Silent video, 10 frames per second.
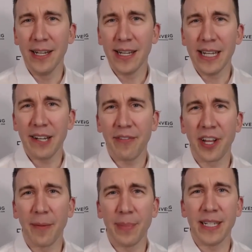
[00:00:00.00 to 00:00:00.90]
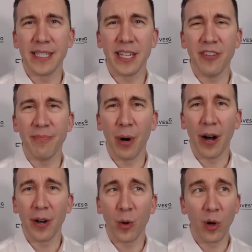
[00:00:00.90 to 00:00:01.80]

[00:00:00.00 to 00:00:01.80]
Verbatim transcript: any of the companies that you bought or,